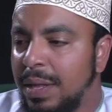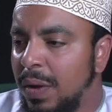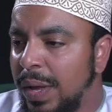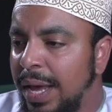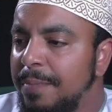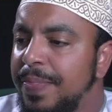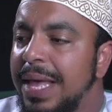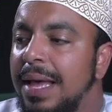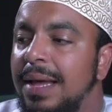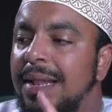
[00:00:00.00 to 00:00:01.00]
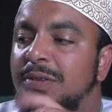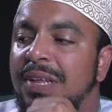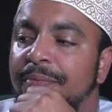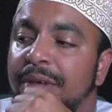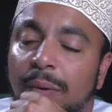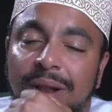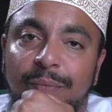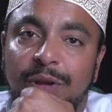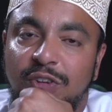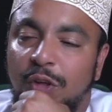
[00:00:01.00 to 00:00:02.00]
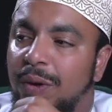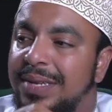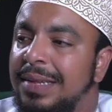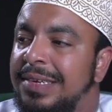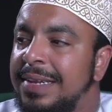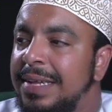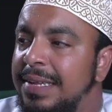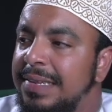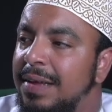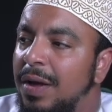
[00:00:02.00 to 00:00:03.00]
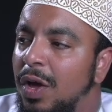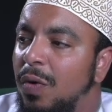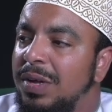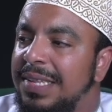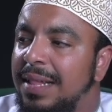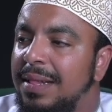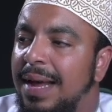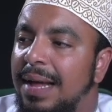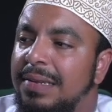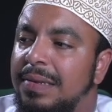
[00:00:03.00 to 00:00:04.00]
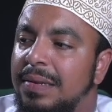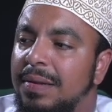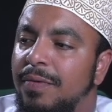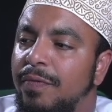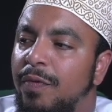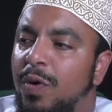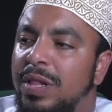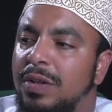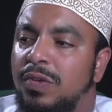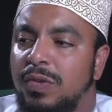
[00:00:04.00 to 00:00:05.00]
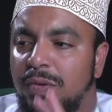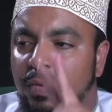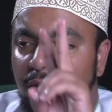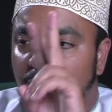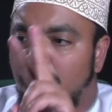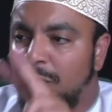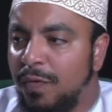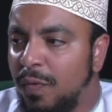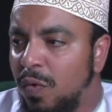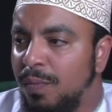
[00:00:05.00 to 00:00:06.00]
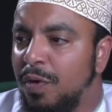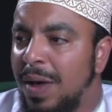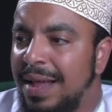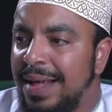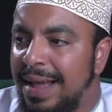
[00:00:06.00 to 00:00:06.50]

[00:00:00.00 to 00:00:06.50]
Okay, now something I want to bring to your attention is we said that for the dual form you add